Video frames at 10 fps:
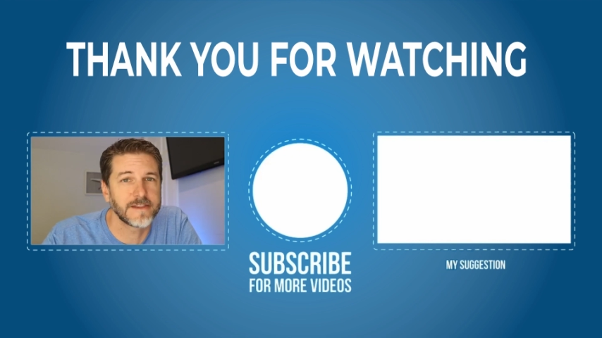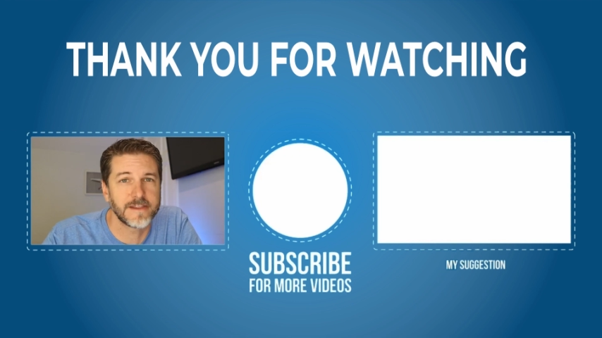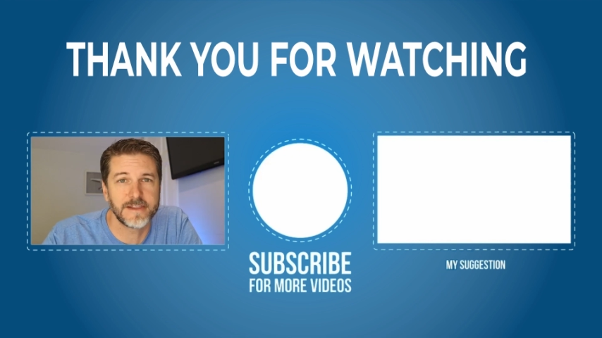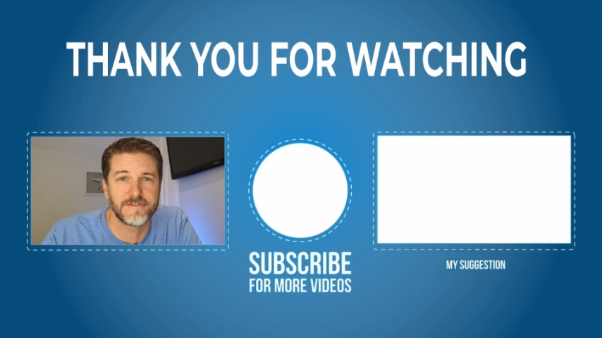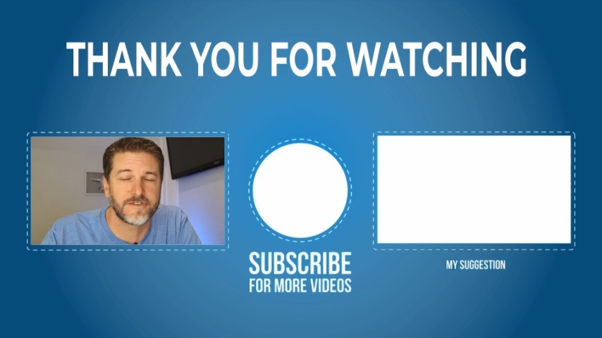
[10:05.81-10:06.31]

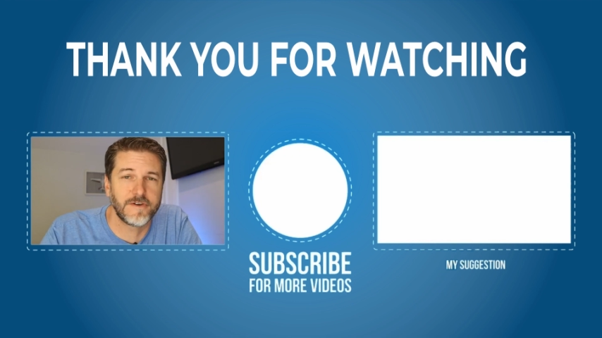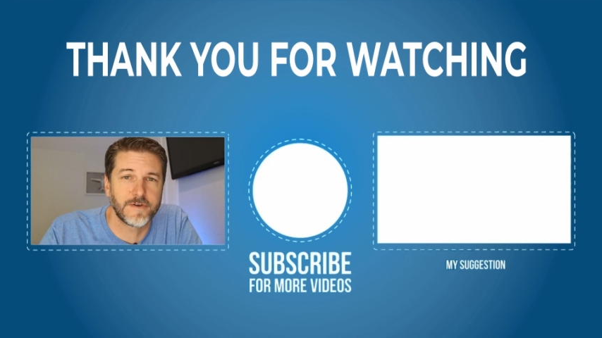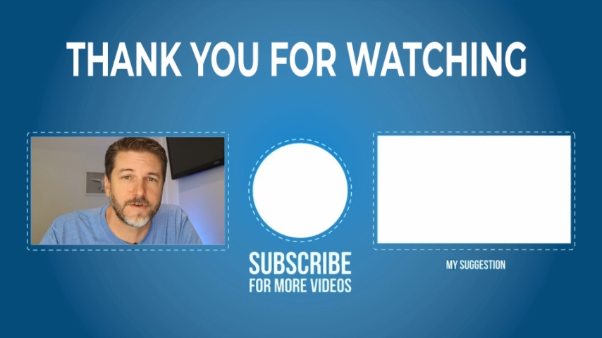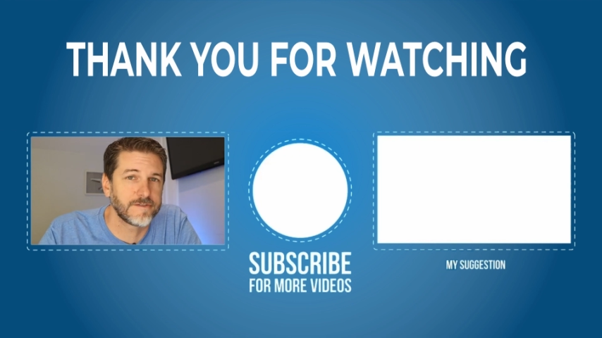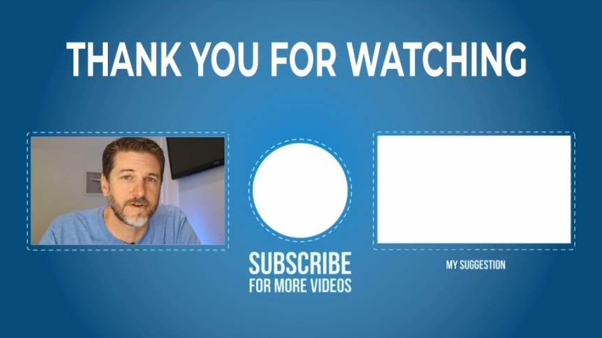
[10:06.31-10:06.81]
that these
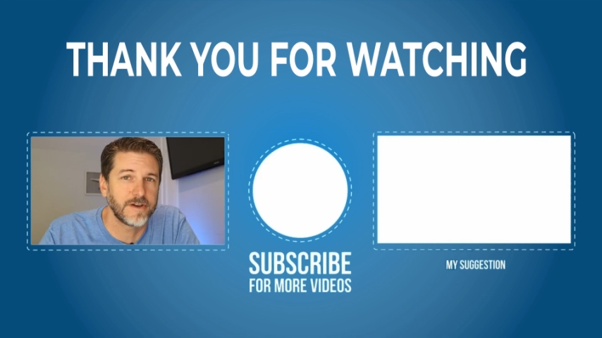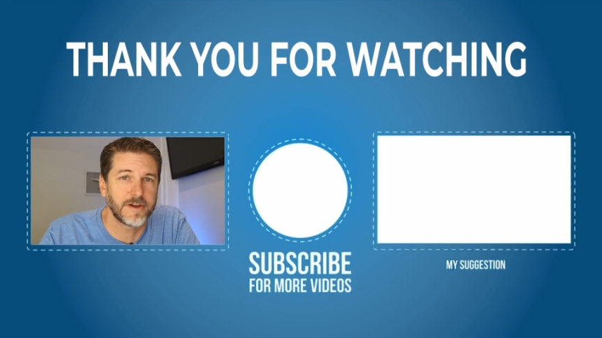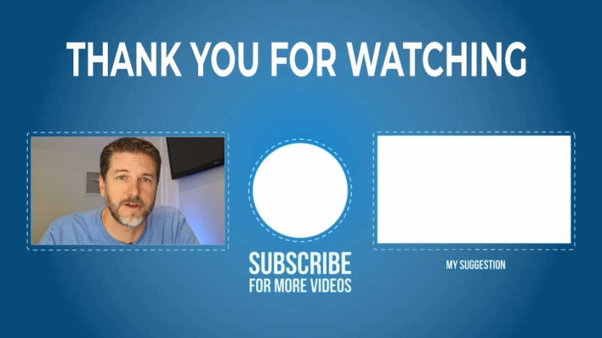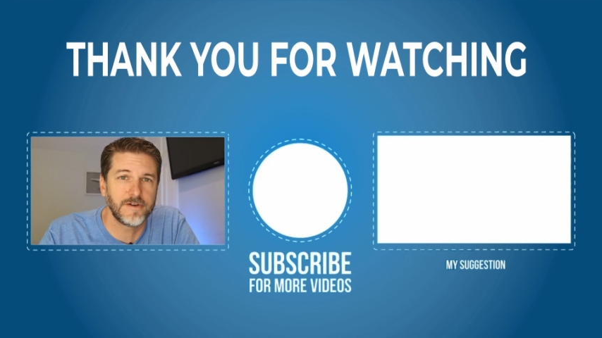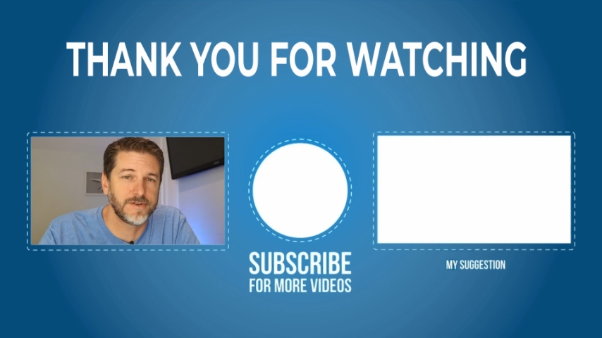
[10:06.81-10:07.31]
tokens are going
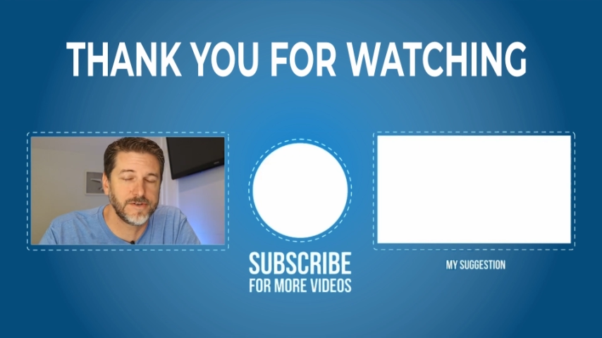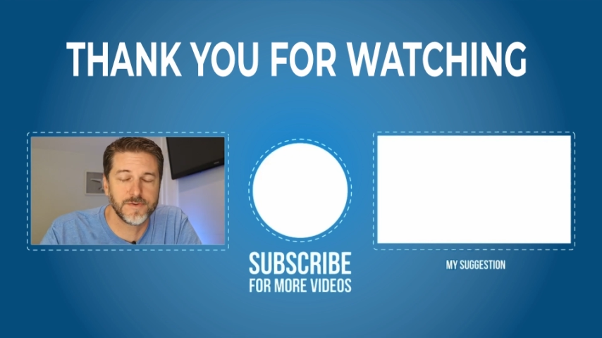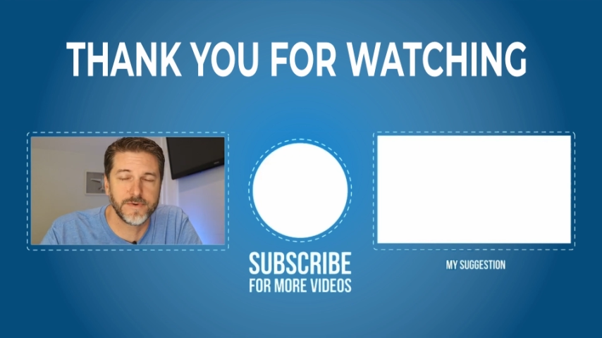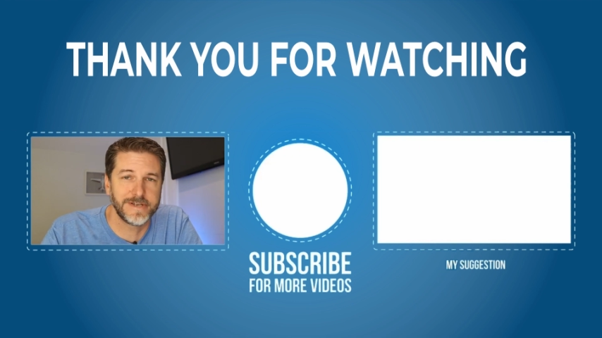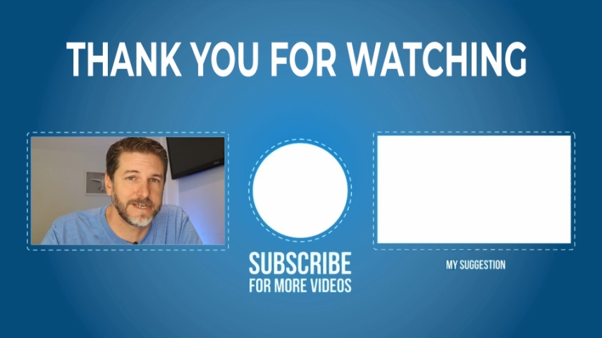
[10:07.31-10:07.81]
to go
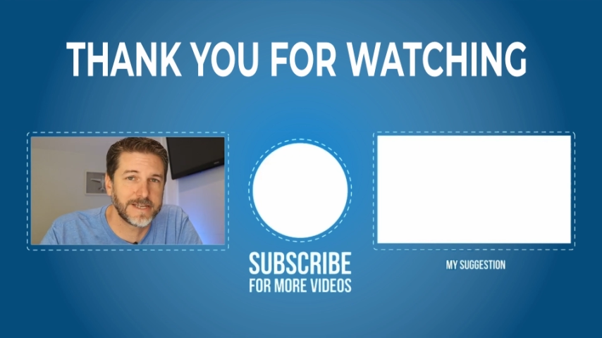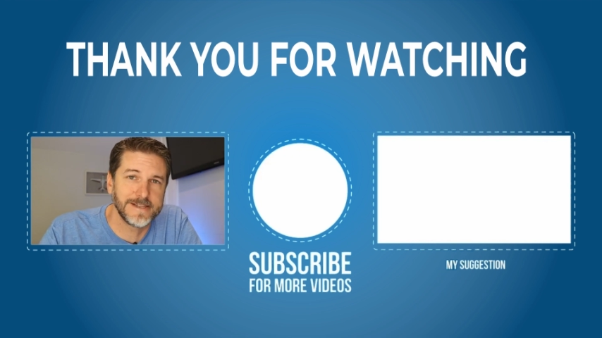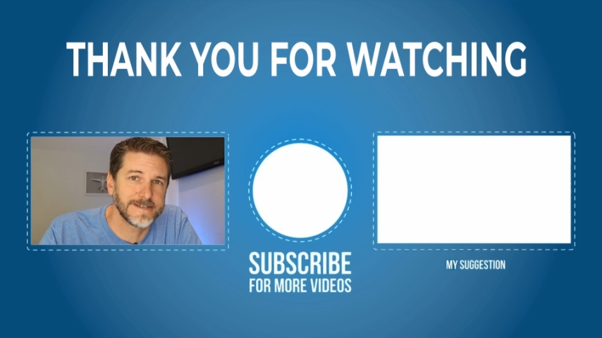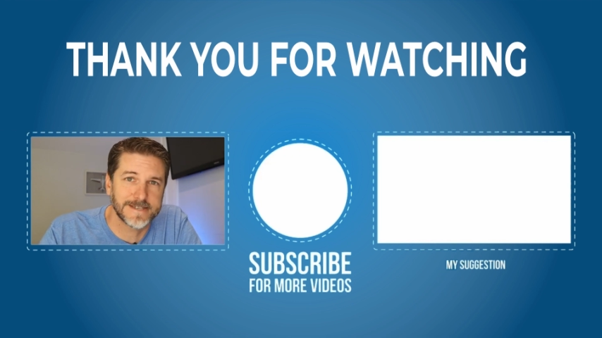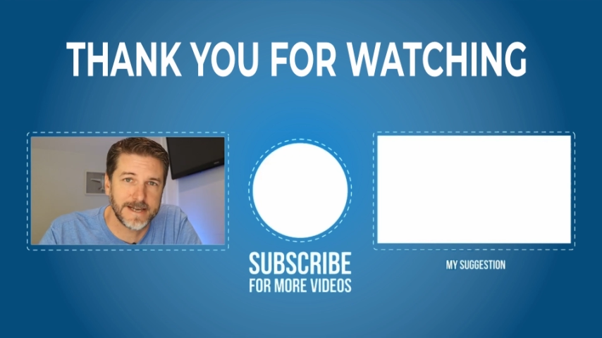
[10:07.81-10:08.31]
to
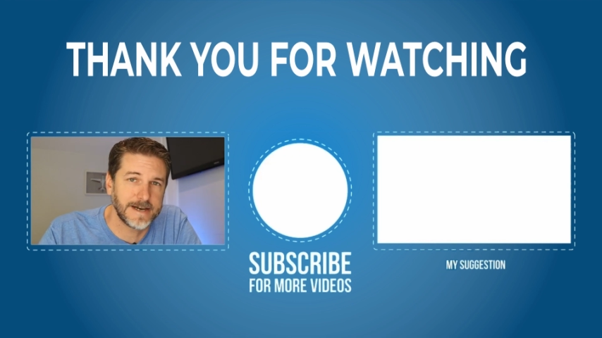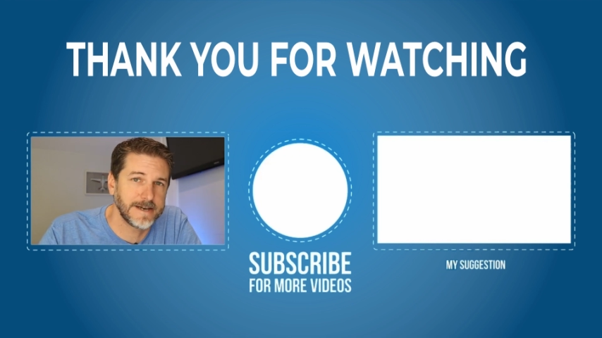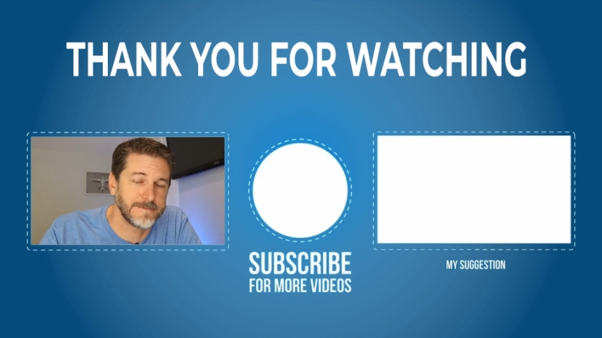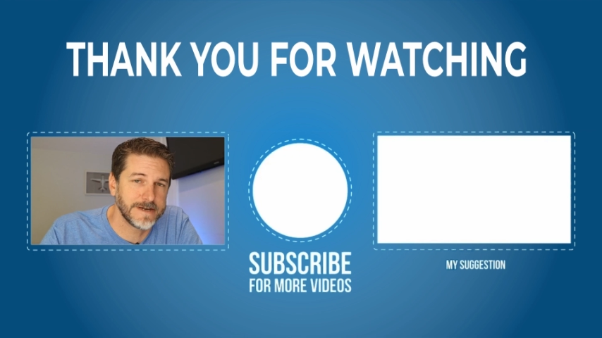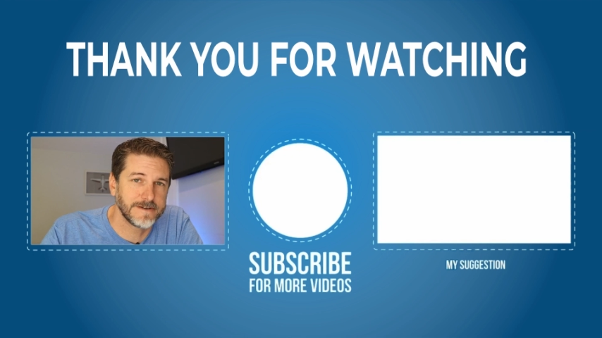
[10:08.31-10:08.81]
ridiculously
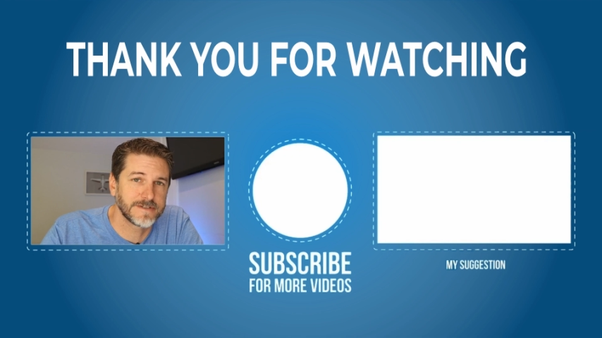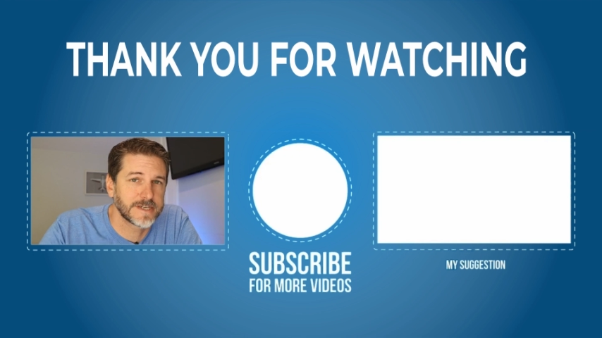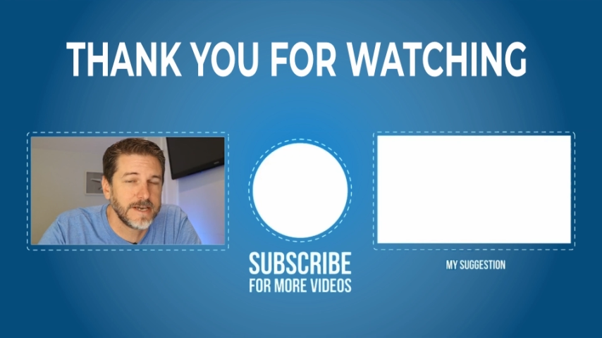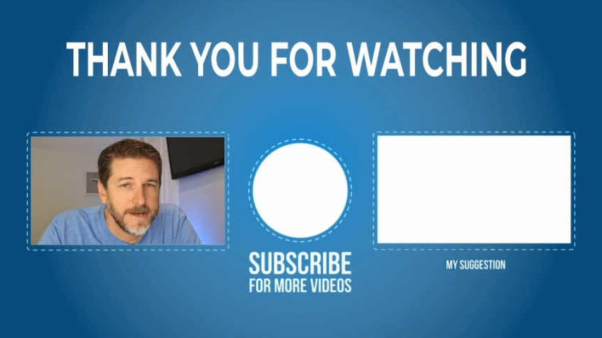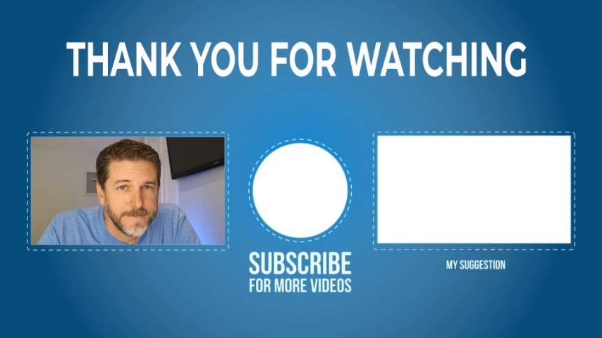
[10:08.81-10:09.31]
high amounts.